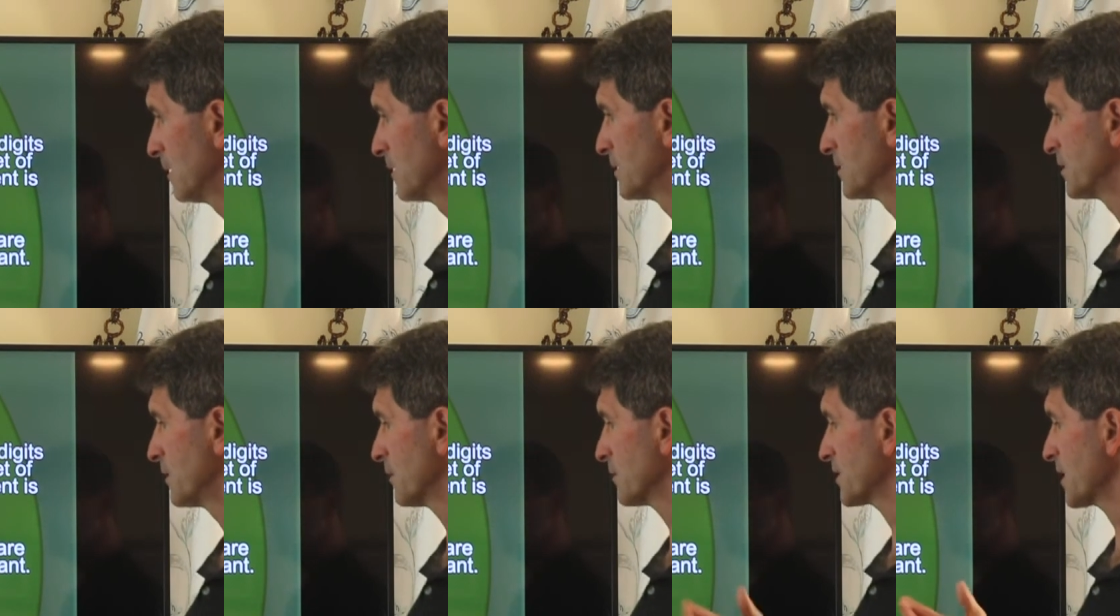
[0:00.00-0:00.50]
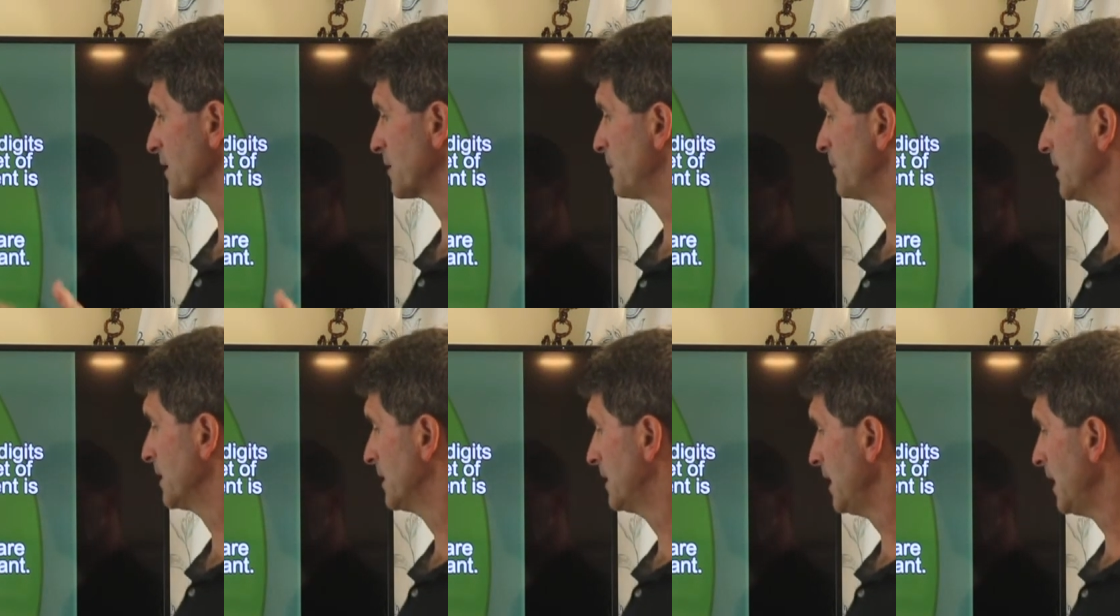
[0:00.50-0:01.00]
Zeros at the
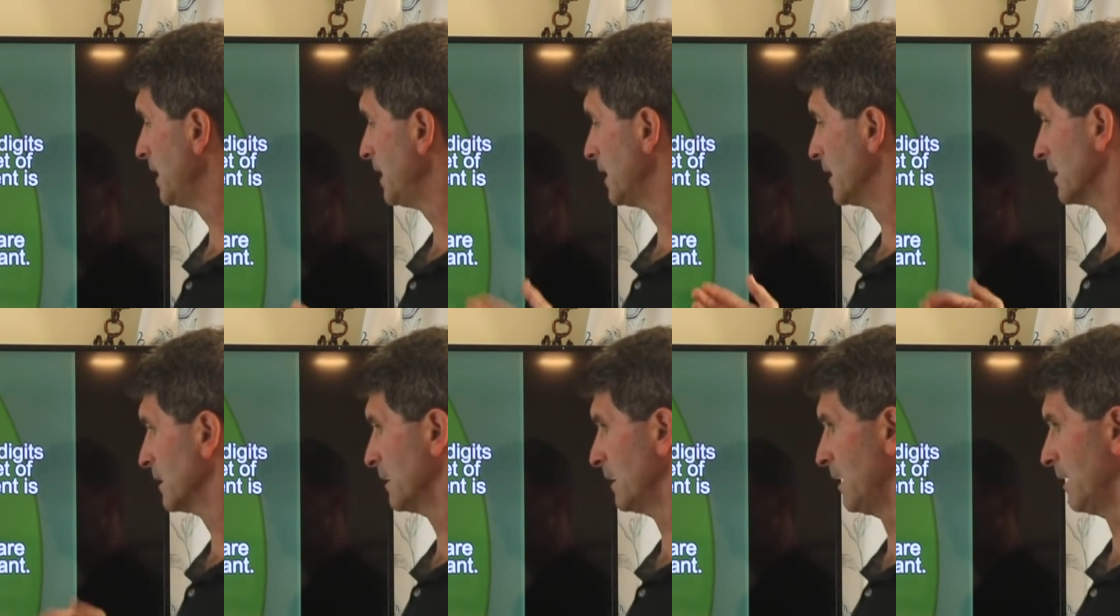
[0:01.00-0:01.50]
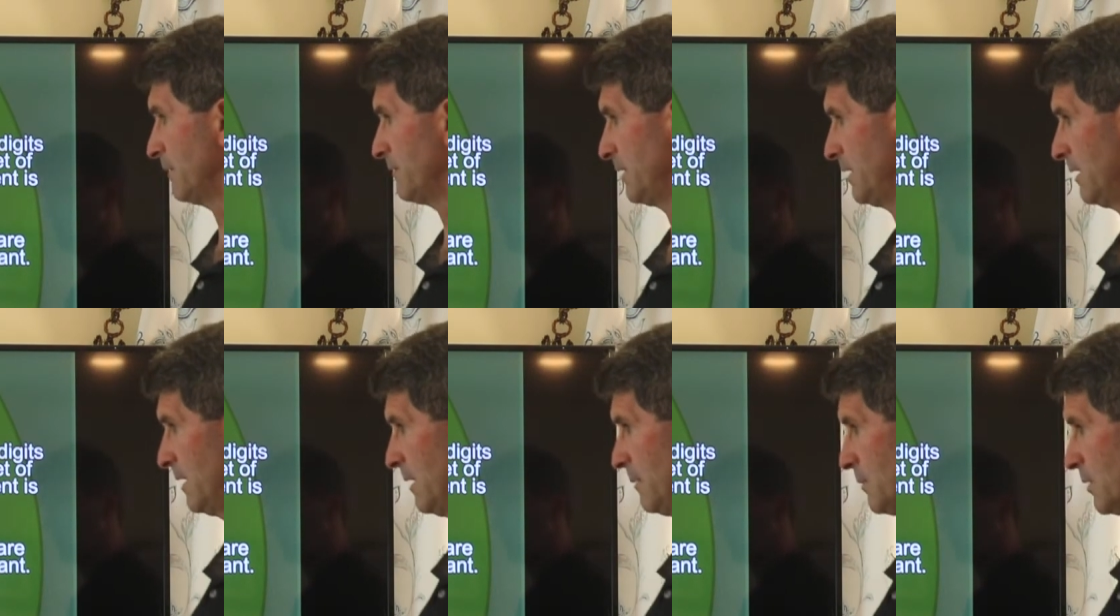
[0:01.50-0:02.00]
beginning of a
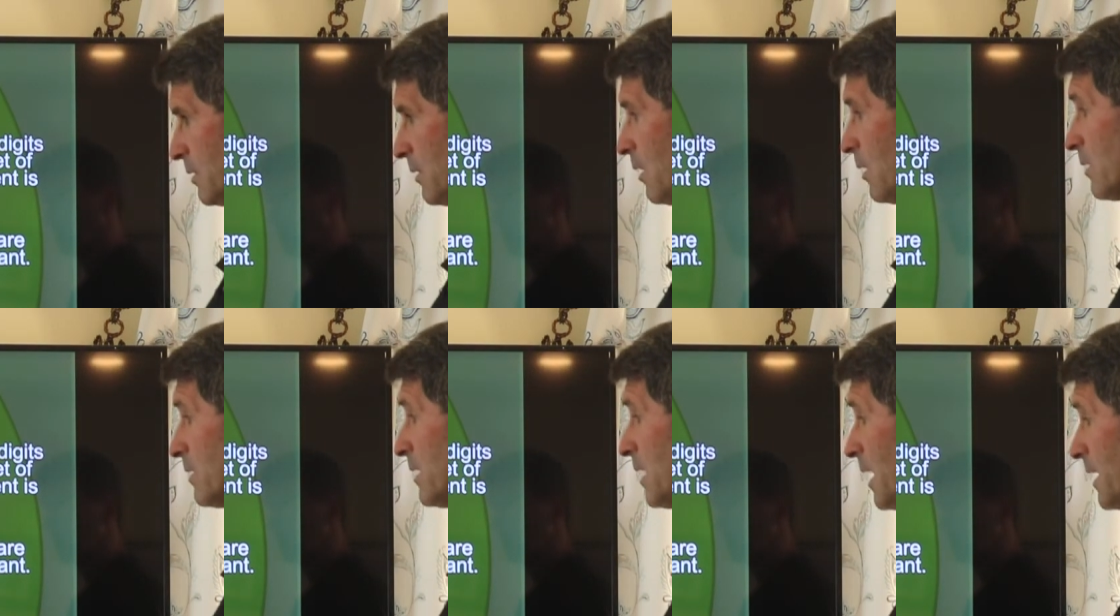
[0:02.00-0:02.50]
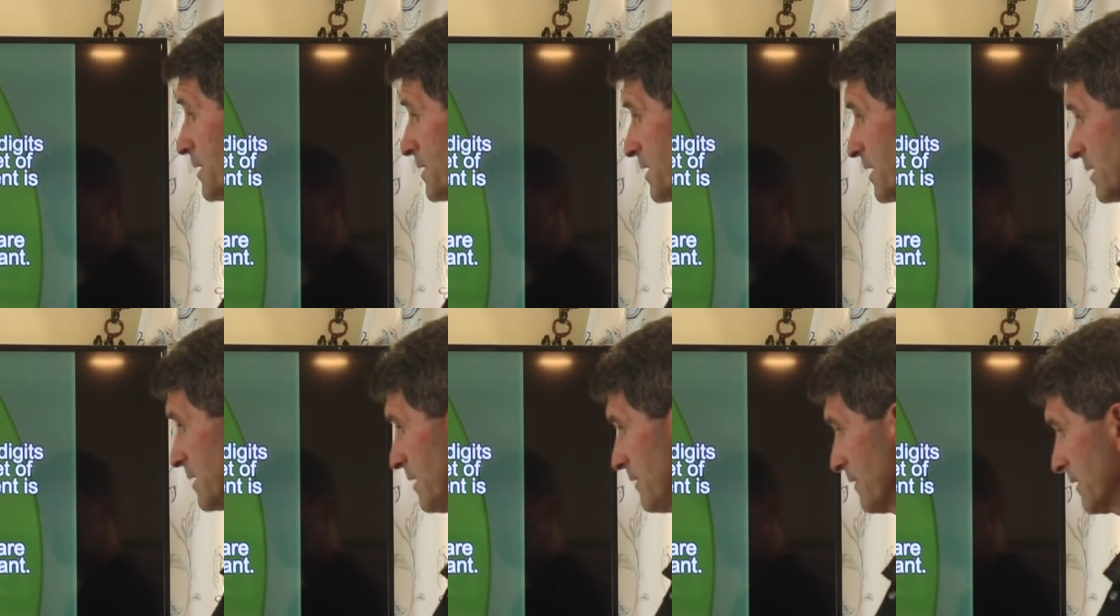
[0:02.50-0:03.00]
number are not
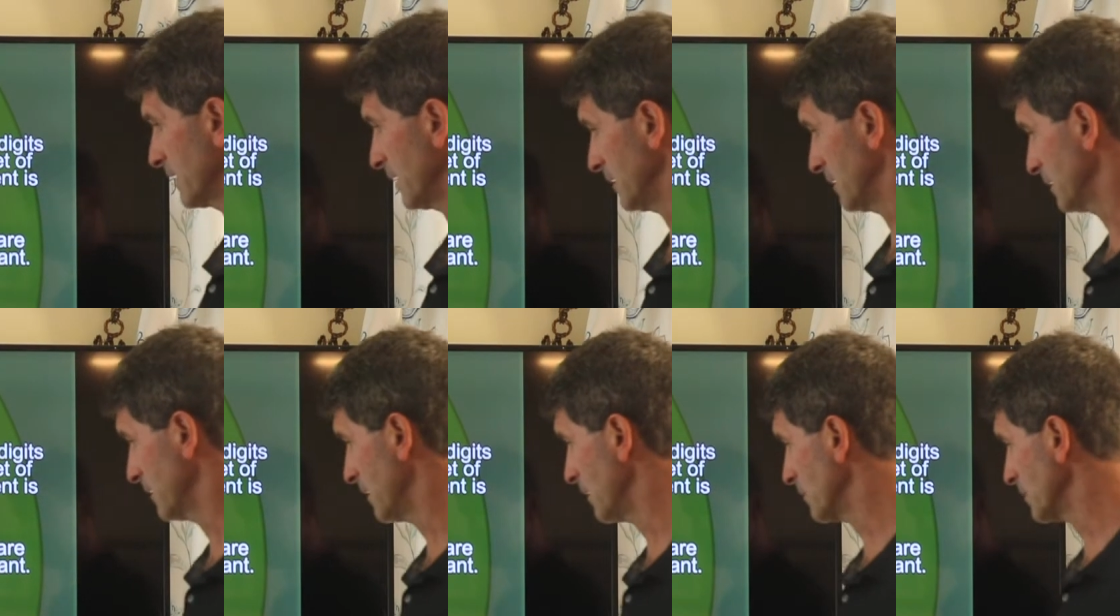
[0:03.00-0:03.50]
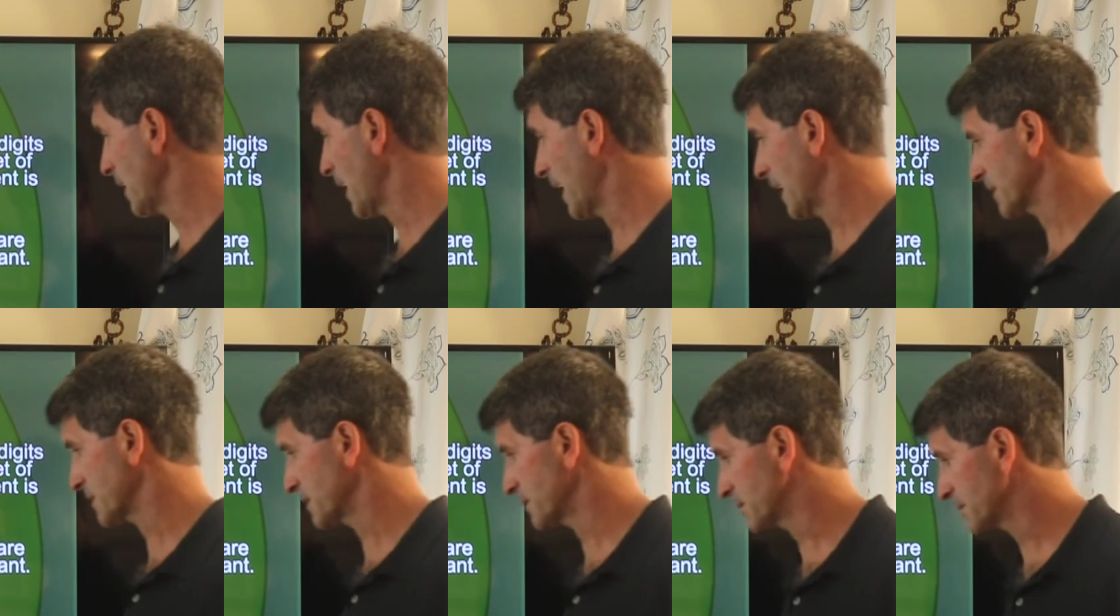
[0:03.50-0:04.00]
significant. They only
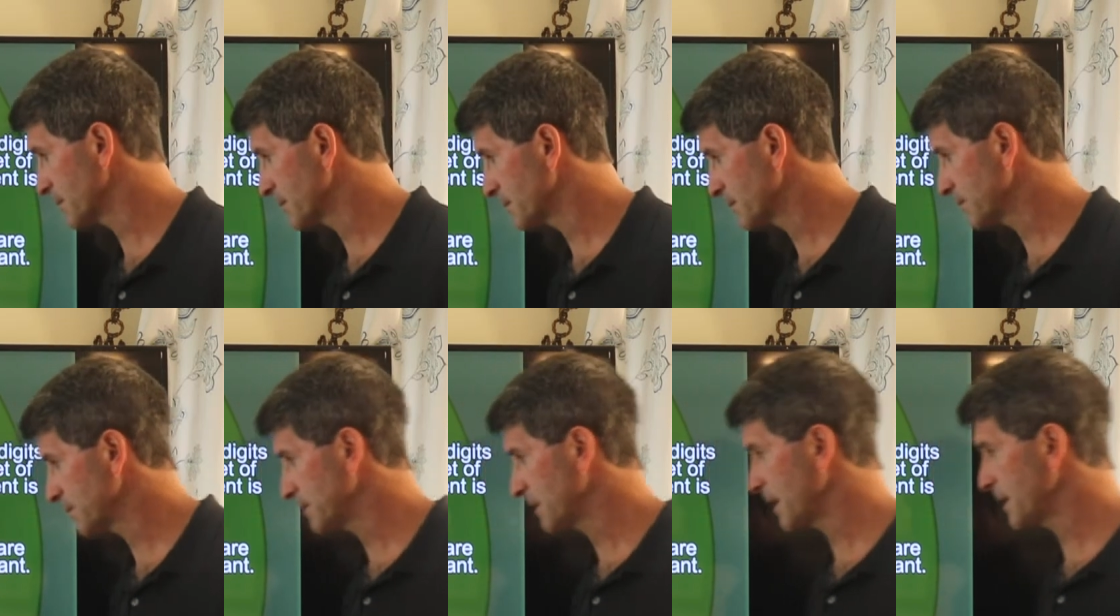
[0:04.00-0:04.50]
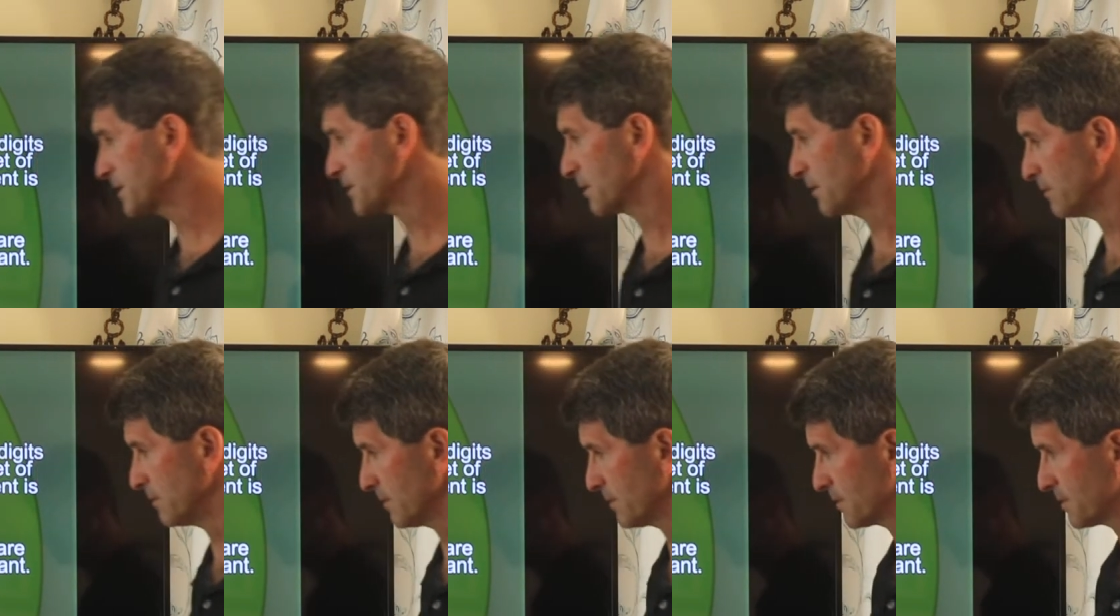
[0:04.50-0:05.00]
act as
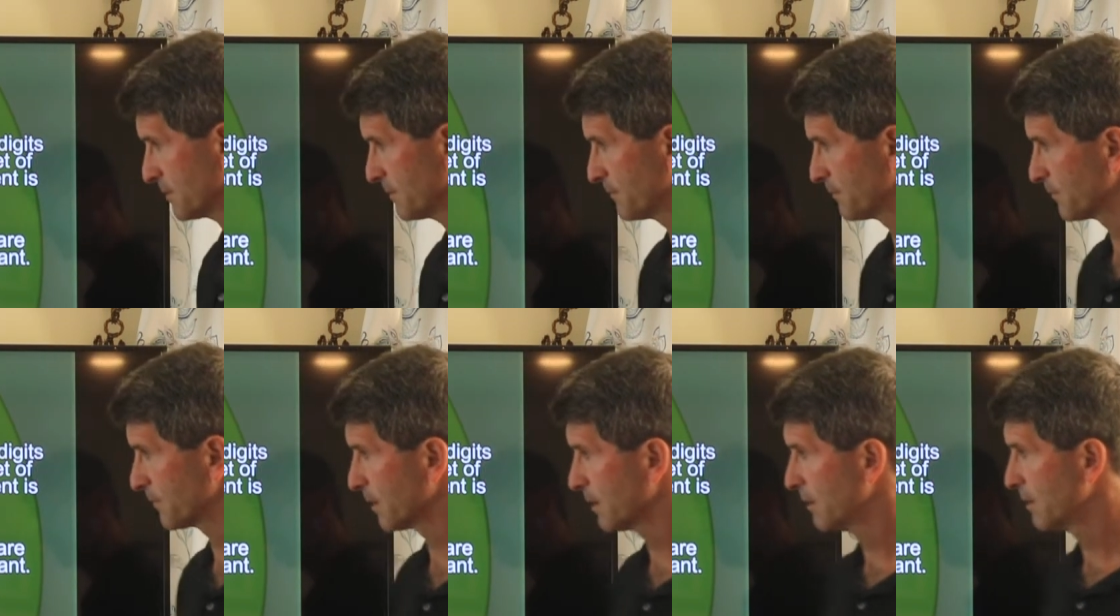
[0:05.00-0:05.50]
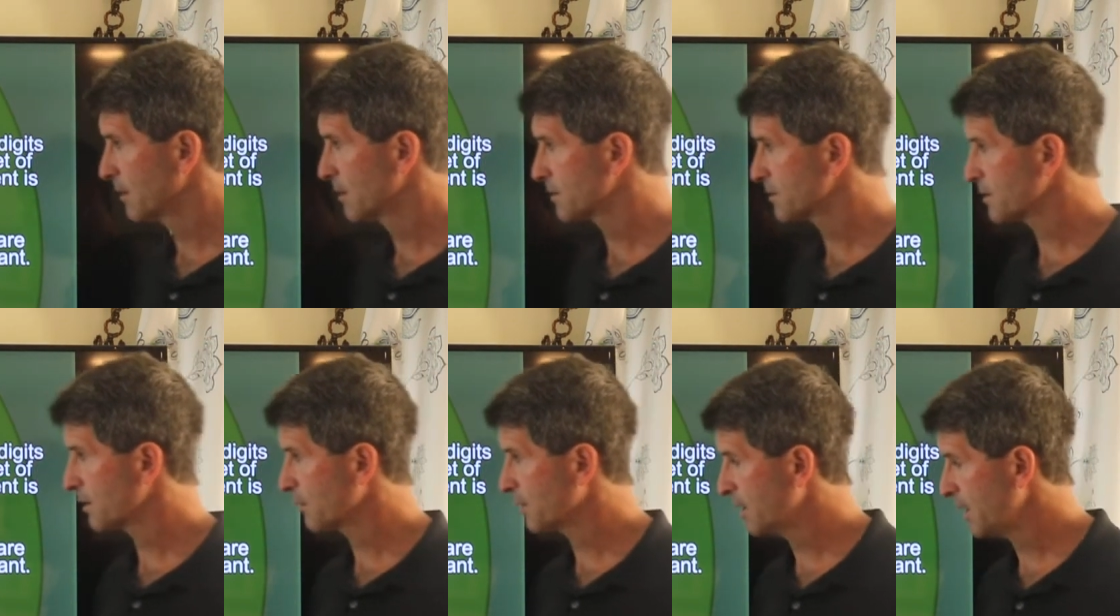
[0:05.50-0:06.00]
placeholders.
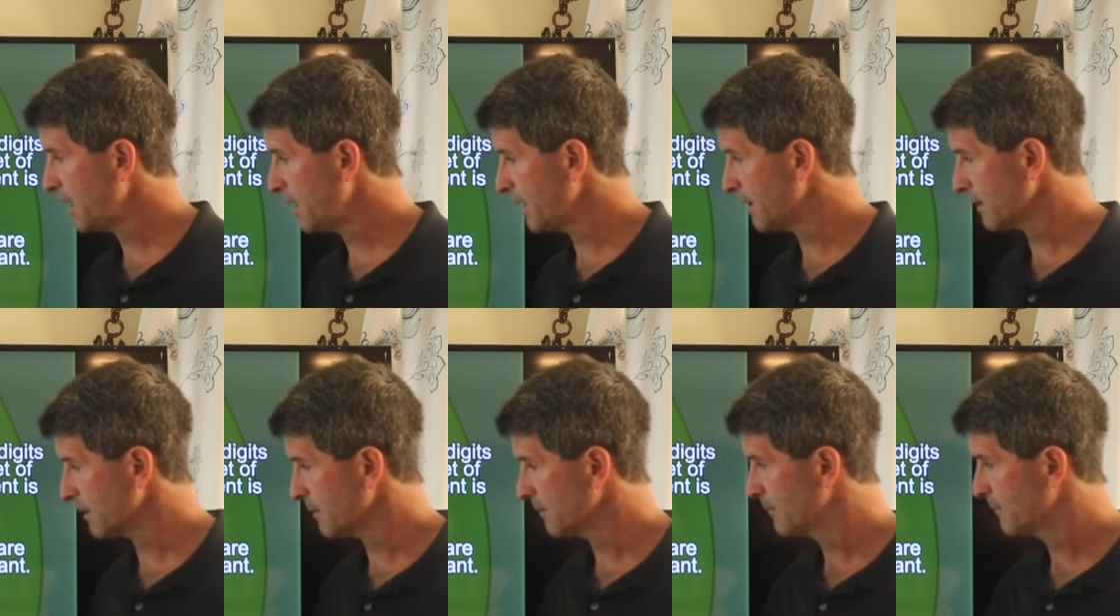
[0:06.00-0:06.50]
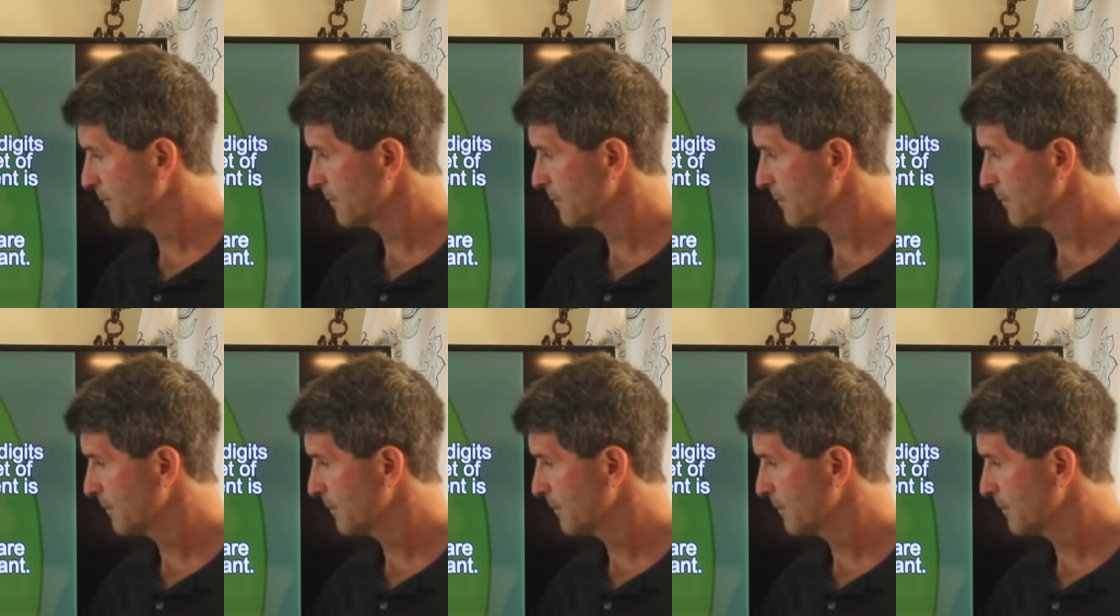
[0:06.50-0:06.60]
So here,